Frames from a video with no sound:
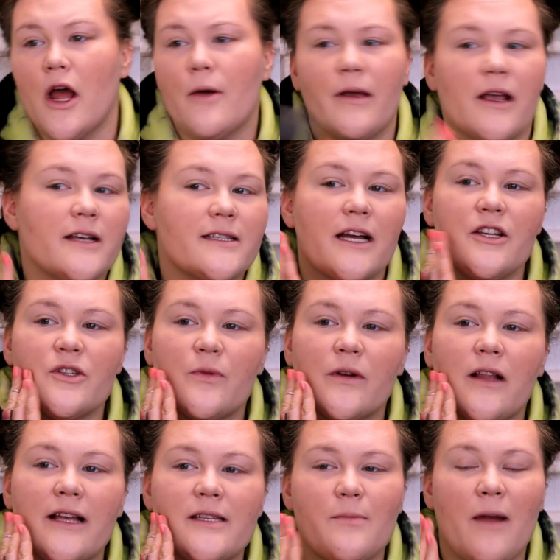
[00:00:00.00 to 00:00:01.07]
because I just
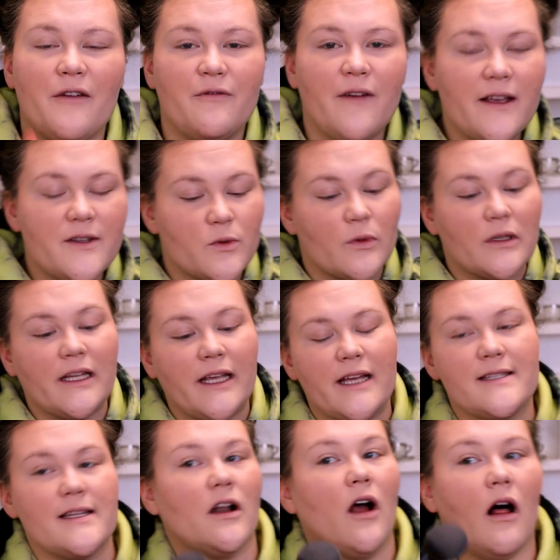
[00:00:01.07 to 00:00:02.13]
realized my face really
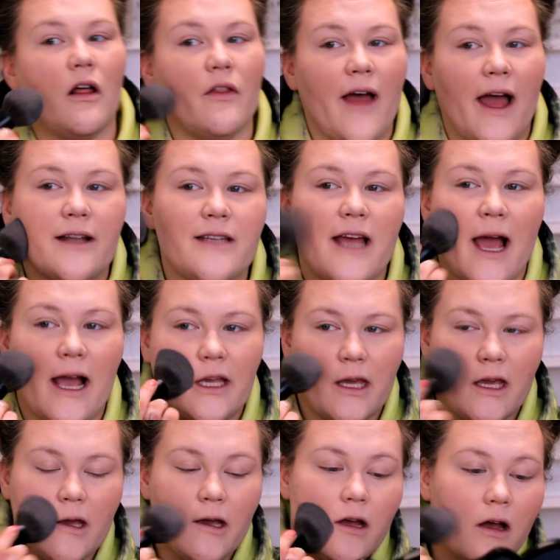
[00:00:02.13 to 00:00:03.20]
isn't all that
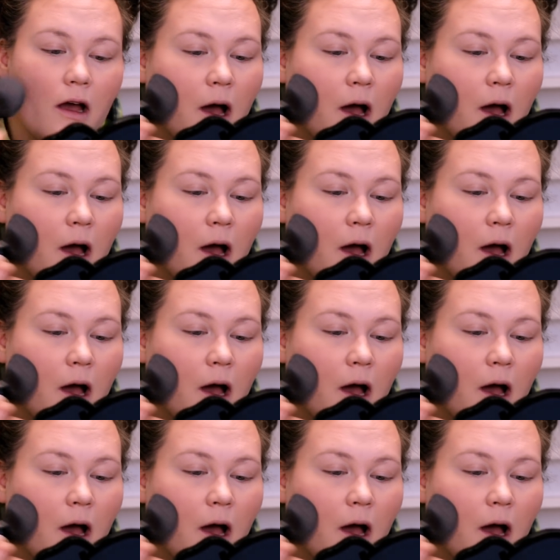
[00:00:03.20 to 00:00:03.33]
tacky